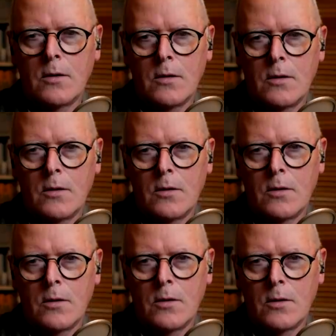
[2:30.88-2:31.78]

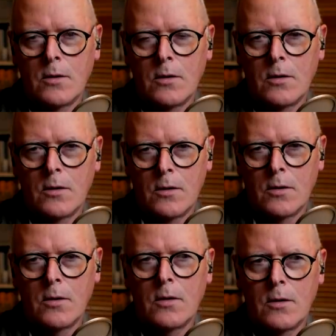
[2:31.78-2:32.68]

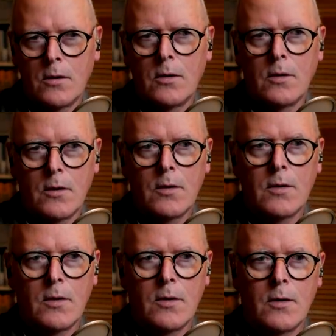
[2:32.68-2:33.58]

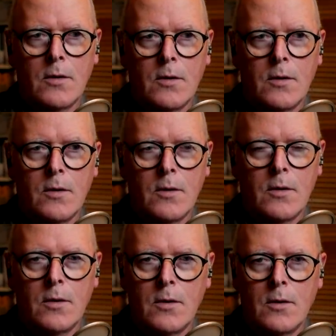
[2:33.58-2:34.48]

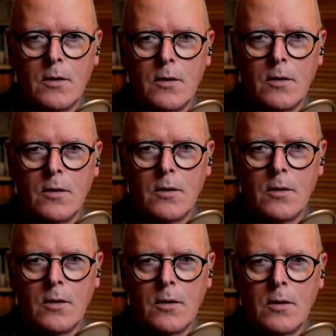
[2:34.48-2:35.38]

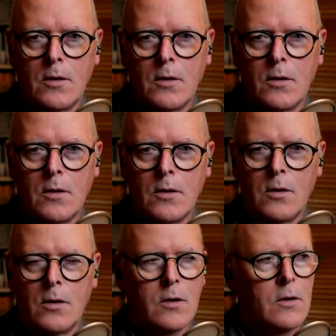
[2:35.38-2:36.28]

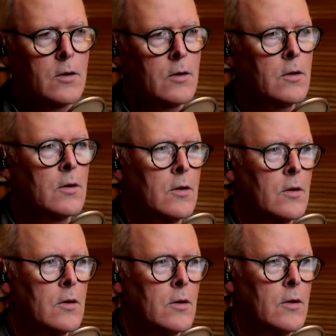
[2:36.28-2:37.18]

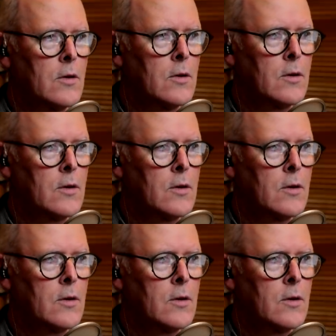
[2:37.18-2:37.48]
(not speaking)